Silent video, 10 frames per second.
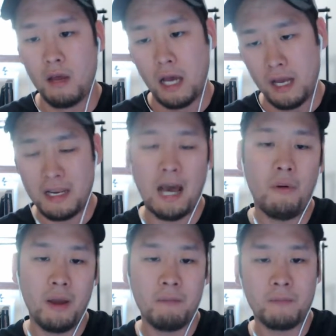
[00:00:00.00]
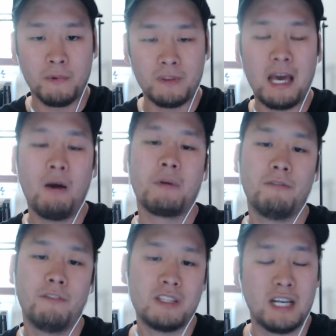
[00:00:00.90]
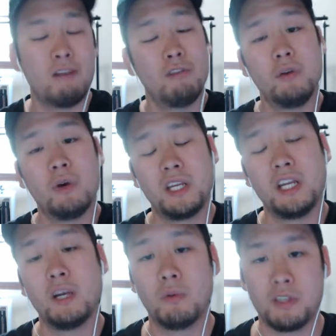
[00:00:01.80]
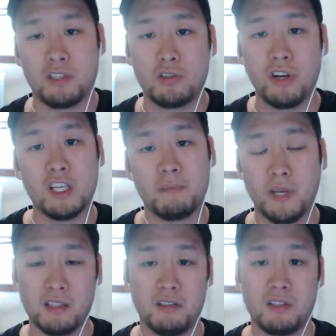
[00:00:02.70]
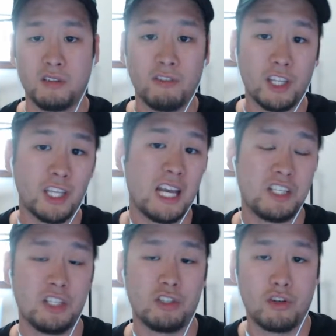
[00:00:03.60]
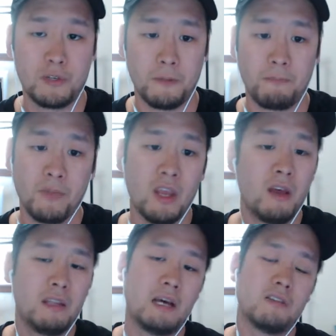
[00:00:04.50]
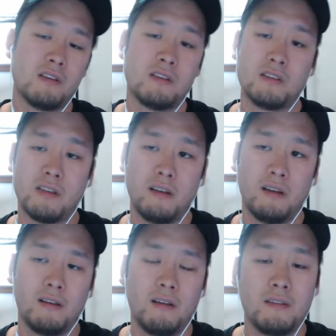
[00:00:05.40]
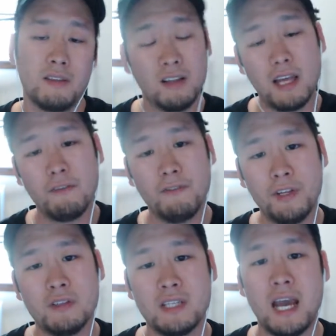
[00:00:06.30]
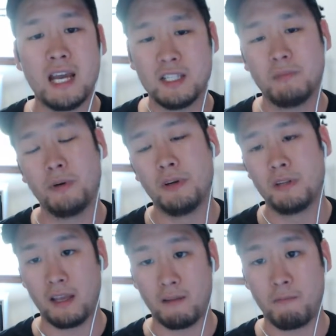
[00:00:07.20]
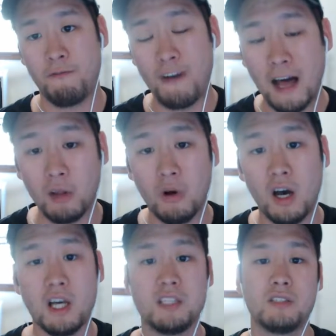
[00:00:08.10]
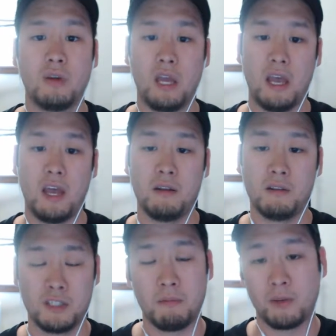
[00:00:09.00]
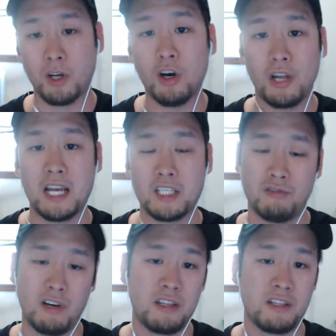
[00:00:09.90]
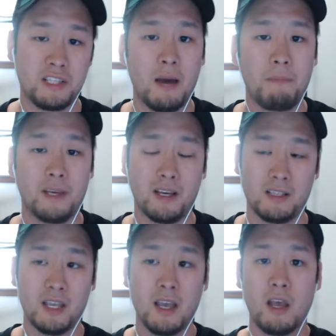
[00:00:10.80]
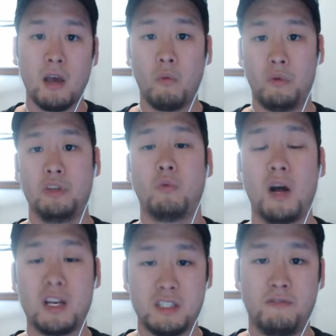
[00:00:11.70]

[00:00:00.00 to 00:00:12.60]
now I'm convinced that I really want to hear what the story is because it was a really catchy description. Now, there are a lot of videos that actually put like follow us and some call to actions right at the top, because when you watch the